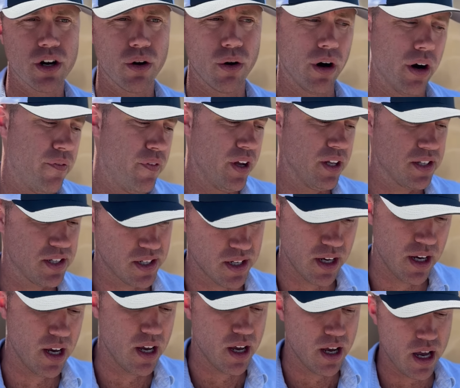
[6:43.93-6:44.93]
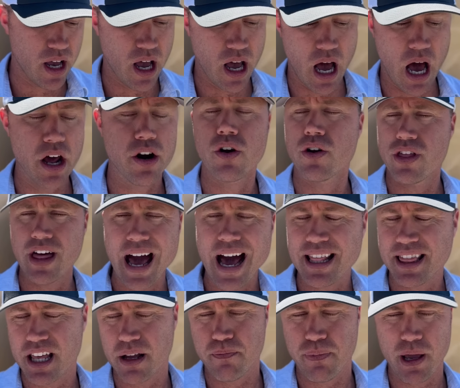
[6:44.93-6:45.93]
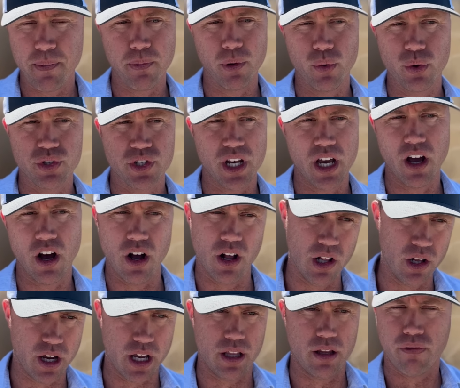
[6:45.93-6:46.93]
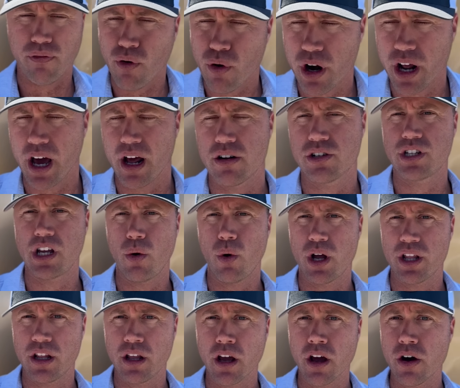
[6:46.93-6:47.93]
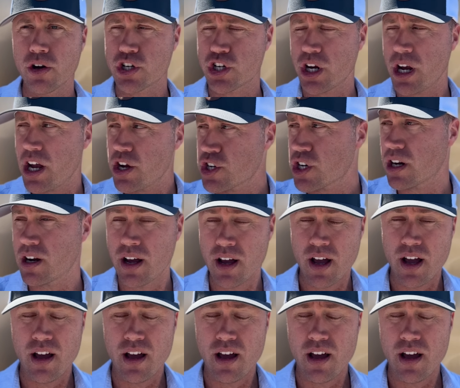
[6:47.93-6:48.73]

Or if it's uh, under that, then people will say, oh, look at the 49ers, they won the negotiation.